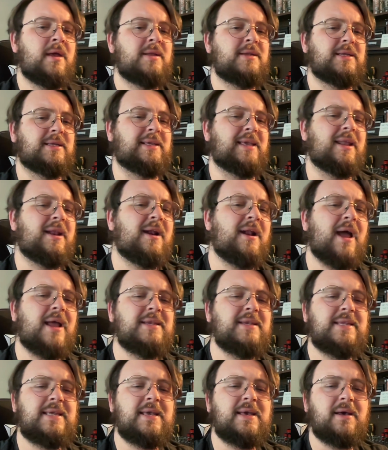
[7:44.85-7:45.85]
To get an
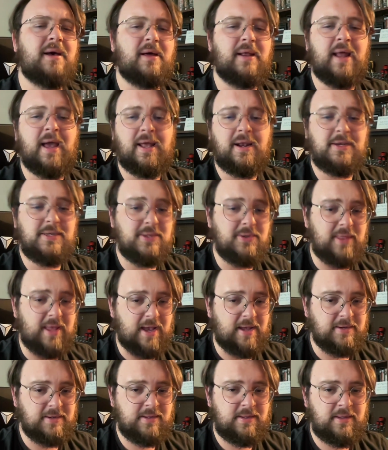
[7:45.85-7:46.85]
idea on how to do
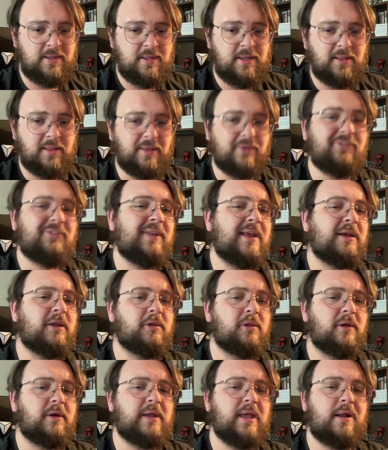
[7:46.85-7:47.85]
that, let's take a
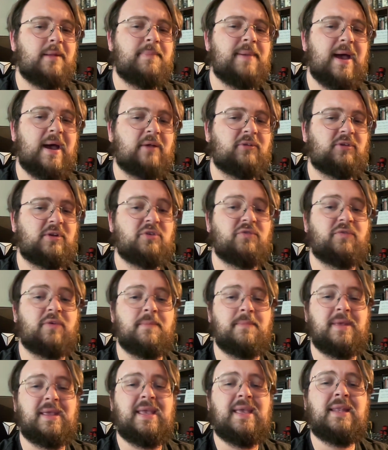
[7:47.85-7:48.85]
look at a passage
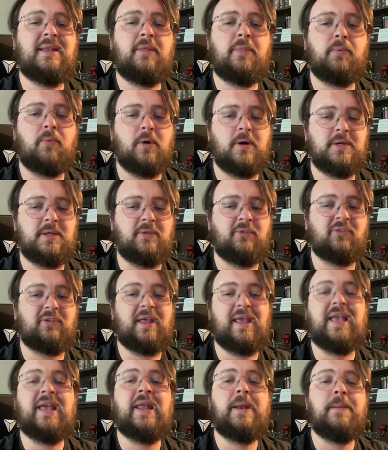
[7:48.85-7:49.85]
from Edith Wharton's
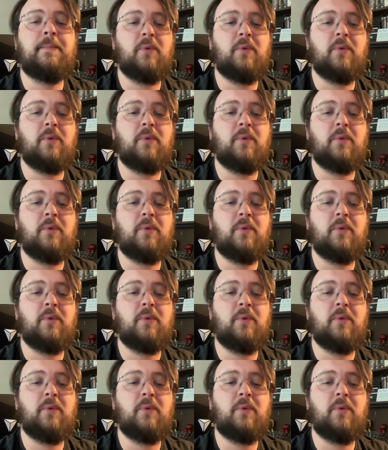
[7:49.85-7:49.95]
In